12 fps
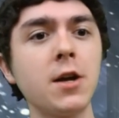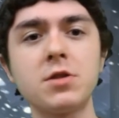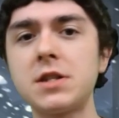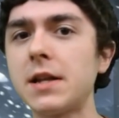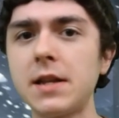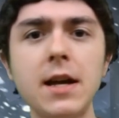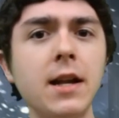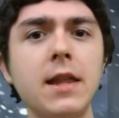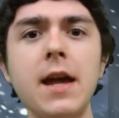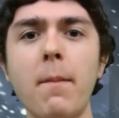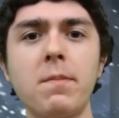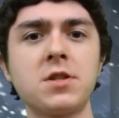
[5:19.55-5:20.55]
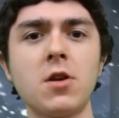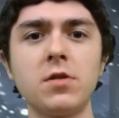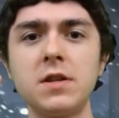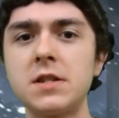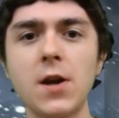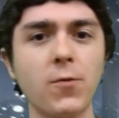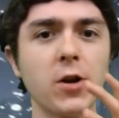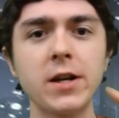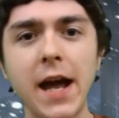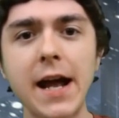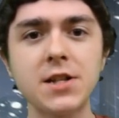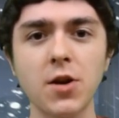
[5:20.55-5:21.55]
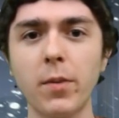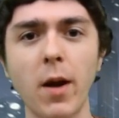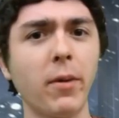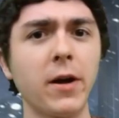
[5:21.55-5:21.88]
You see at the end of the episode, these different gates open up,